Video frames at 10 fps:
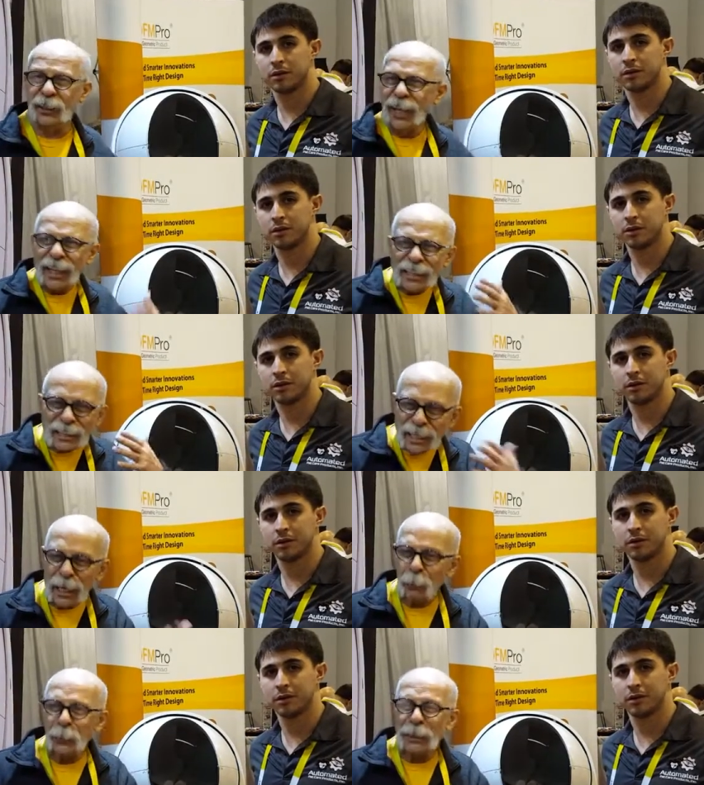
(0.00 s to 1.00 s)
Speaker 1: here. The
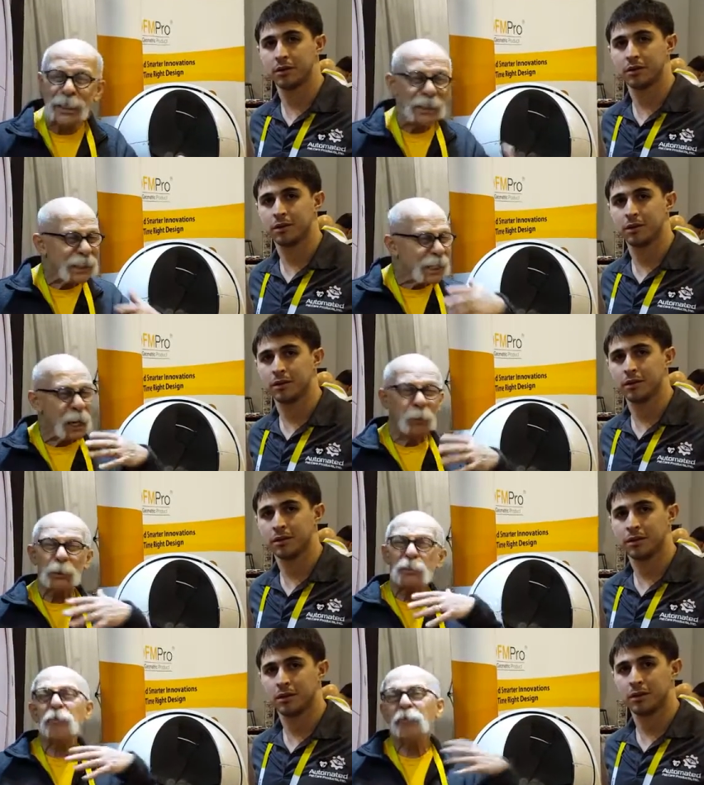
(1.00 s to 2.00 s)
cat went in, the cat
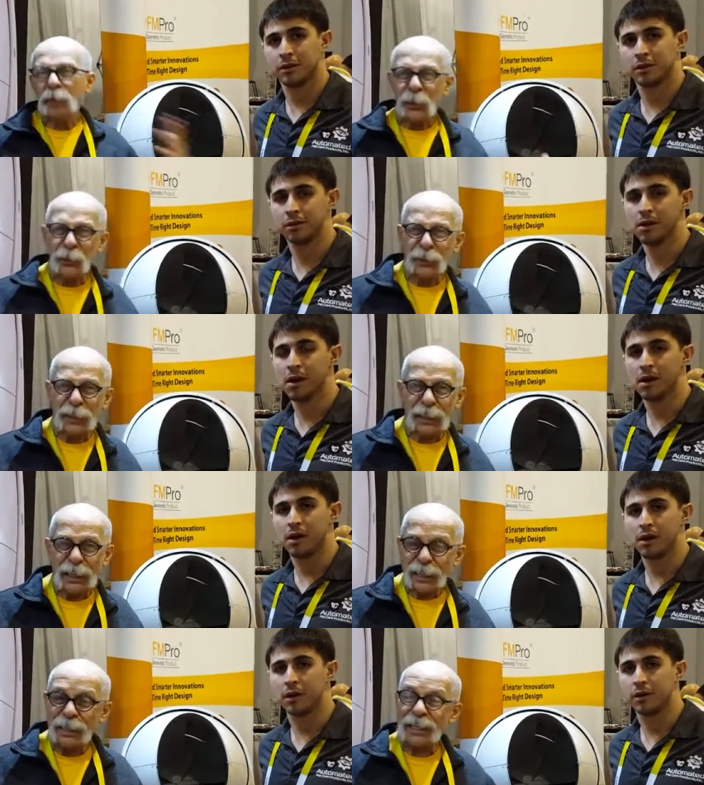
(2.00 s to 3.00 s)
was filthy.
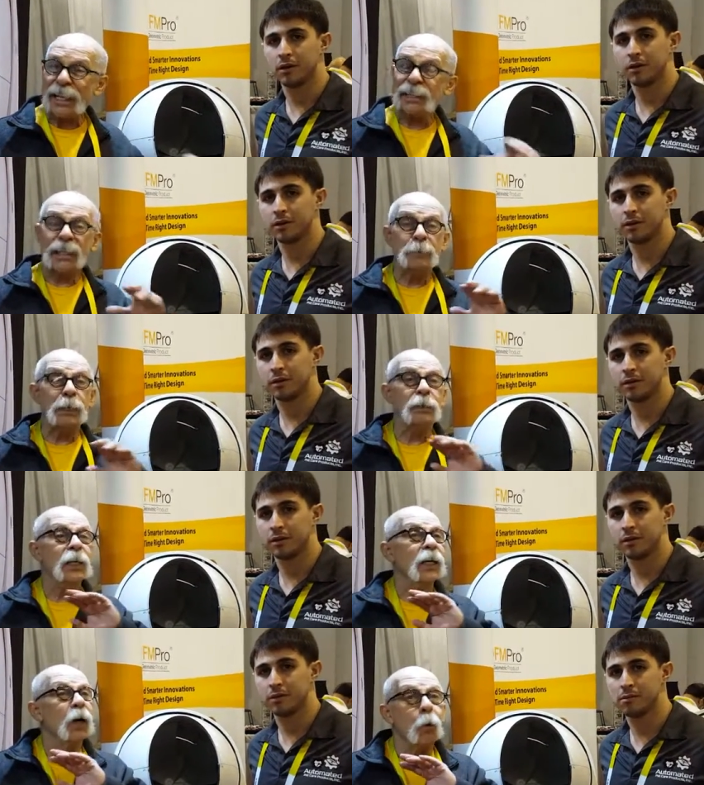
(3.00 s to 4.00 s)
The cat came out
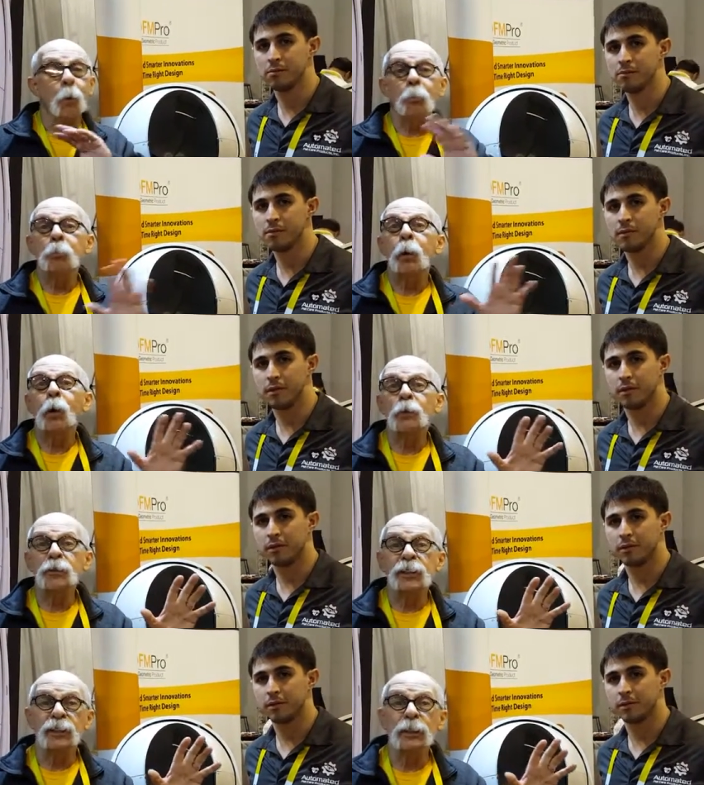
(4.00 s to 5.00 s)

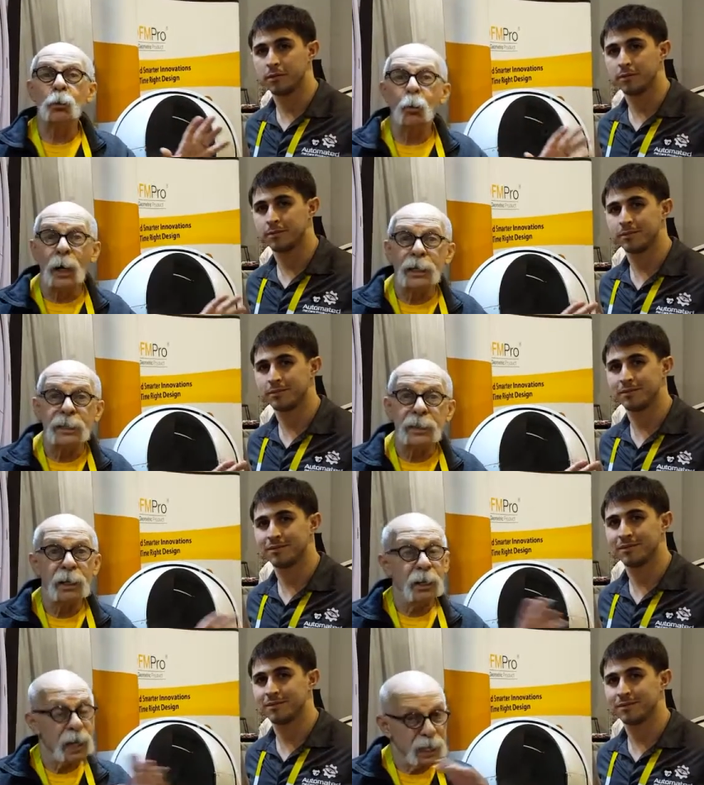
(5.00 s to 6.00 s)
perfectly white
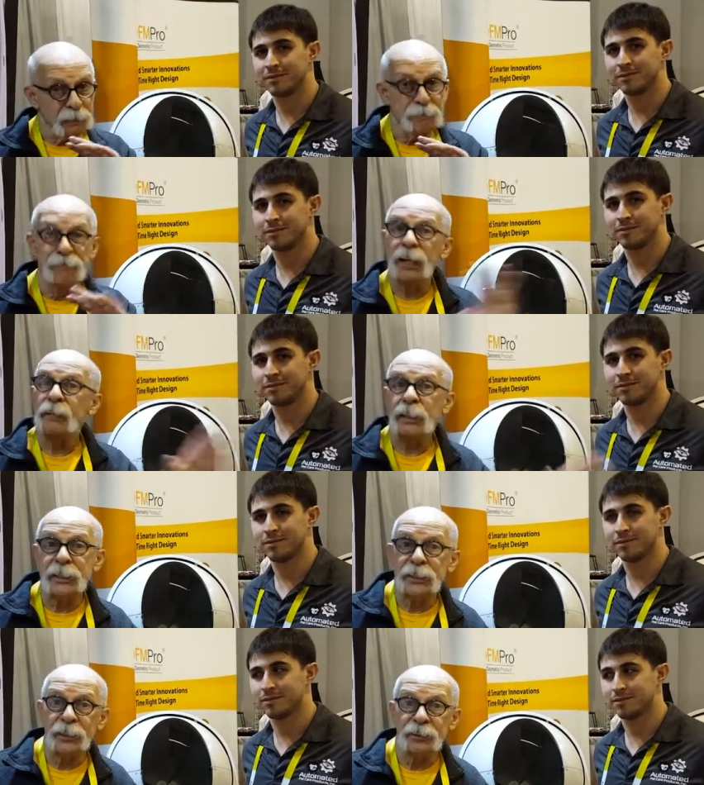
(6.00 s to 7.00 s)
and very
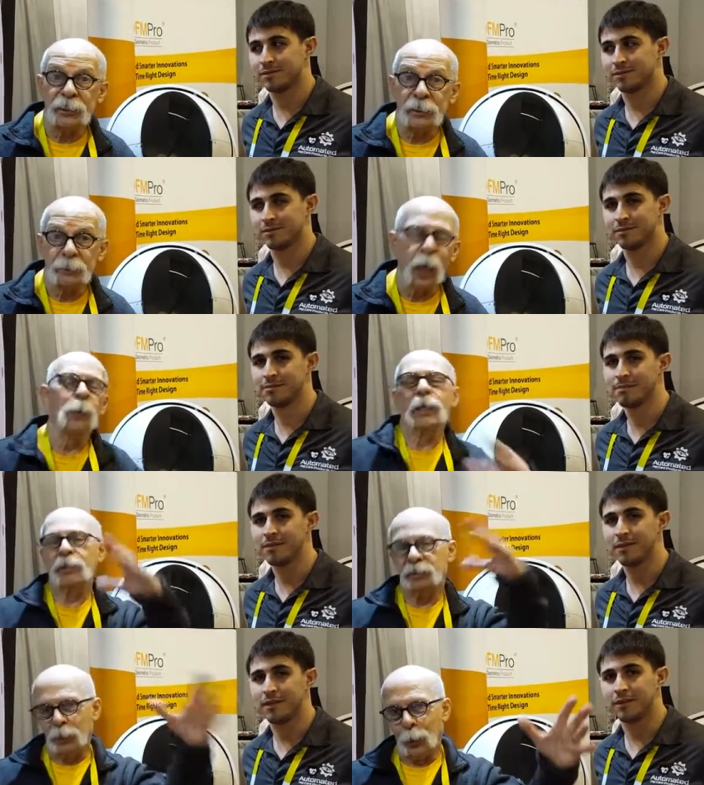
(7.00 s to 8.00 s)
dizzy. Okay,
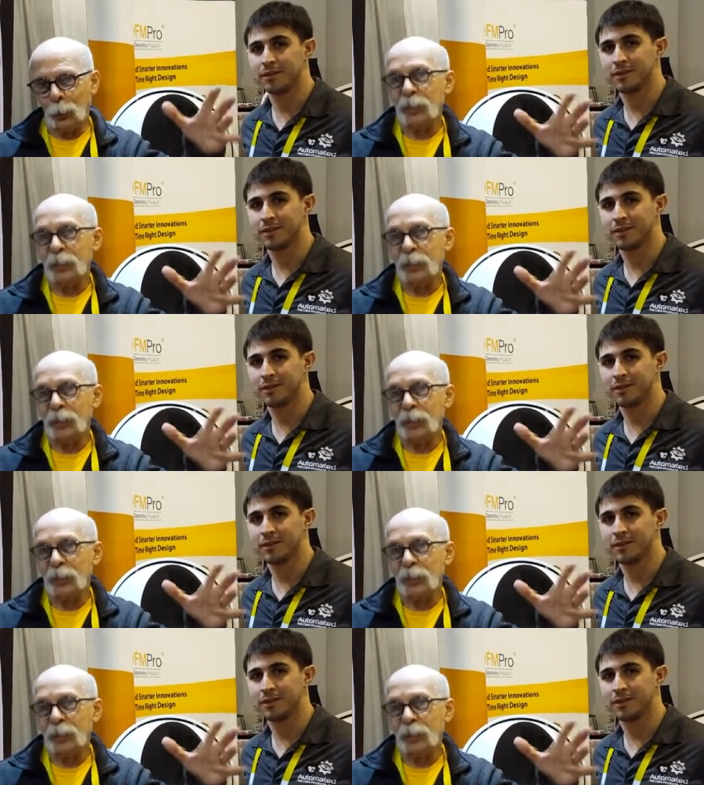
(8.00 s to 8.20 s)
so